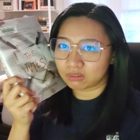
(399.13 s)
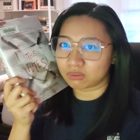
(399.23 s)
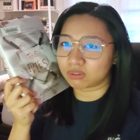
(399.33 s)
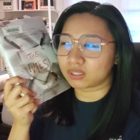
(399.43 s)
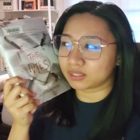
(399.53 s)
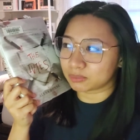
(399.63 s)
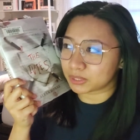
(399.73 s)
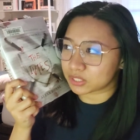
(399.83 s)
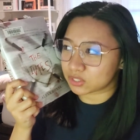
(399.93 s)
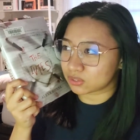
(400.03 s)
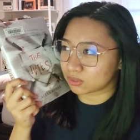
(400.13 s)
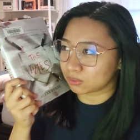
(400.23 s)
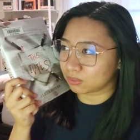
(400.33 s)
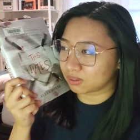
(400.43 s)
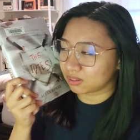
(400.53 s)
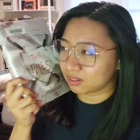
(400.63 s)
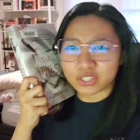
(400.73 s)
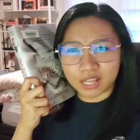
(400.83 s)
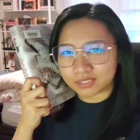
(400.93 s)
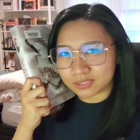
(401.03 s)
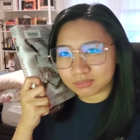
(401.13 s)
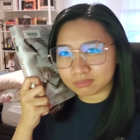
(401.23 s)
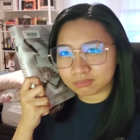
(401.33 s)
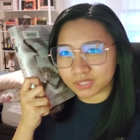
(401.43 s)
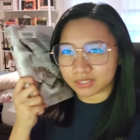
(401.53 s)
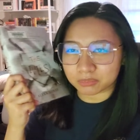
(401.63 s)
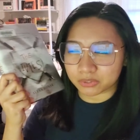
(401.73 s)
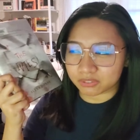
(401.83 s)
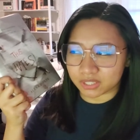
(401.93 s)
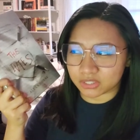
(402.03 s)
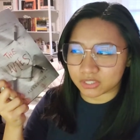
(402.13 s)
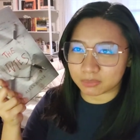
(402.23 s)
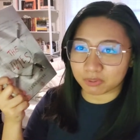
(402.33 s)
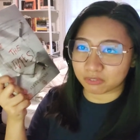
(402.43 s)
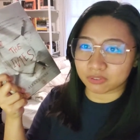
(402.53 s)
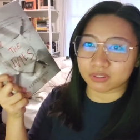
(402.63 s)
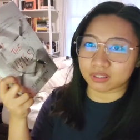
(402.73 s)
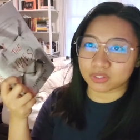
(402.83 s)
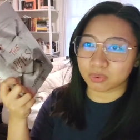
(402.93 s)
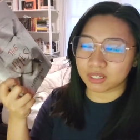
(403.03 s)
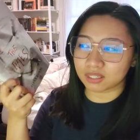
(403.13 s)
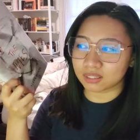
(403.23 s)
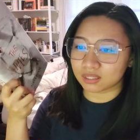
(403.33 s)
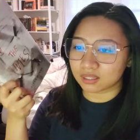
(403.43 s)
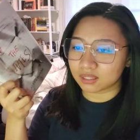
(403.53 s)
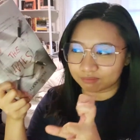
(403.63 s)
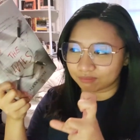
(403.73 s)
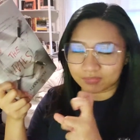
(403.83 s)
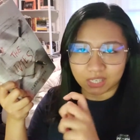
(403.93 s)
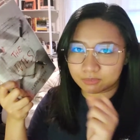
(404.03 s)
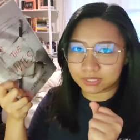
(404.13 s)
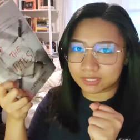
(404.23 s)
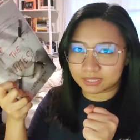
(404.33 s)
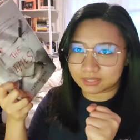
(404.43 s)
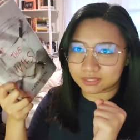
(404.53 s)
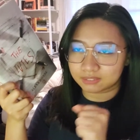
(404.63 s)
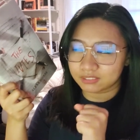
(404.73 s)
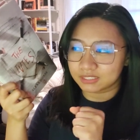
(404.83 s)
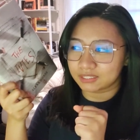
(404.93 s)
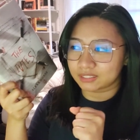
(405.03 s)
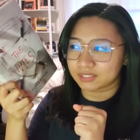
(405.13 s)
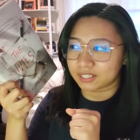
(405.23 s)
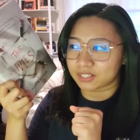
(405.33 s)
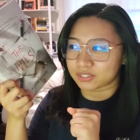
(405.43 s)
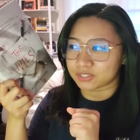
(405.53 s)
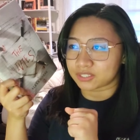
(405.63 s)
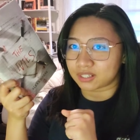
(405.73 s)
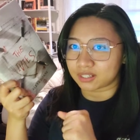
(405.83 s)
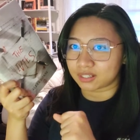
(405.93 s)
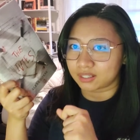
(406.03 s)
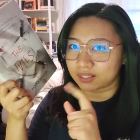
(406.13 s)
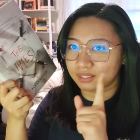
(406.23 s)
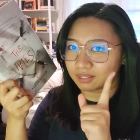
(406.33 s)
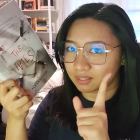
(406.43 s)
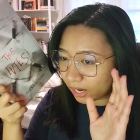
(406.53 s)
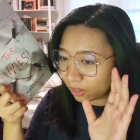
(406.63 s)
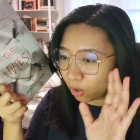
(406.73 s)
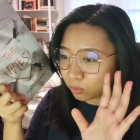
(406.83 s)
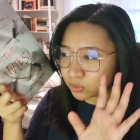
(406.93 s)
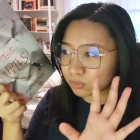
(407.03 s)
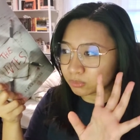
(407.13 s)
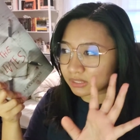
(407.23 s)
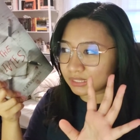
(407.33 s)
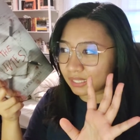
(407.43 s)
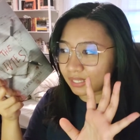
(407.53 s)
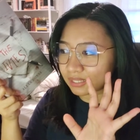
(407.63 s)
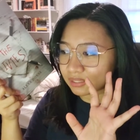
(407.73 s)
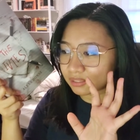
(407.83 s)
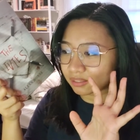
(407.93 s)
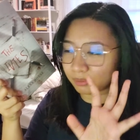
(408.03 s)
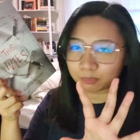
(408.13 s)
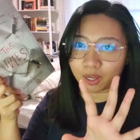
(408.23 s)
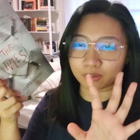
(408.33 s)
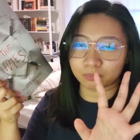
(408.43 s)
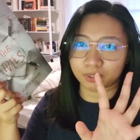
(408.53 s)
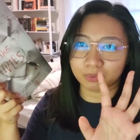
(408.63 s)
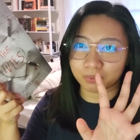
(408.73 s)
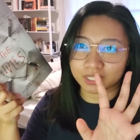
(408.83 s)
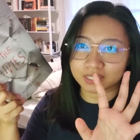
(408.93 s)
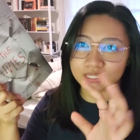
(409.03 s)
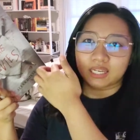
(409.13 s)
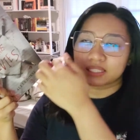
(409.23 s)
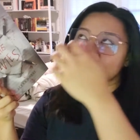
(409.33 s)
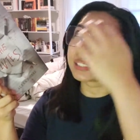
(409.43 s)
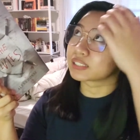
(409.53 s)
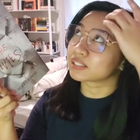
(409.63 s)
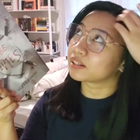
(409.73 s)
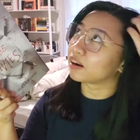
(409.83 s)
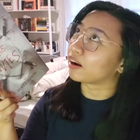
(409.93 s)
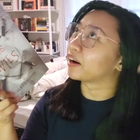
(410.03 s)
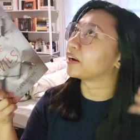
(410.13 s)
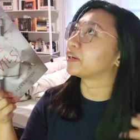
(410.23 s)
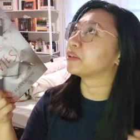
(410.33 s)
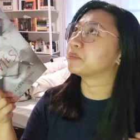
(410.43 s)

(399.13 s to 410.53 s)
or a little bit too shallow, like their motivations. But for this one, mm, I really like this. I really like the characters here. And I also really liked the plot and where it went. And oh,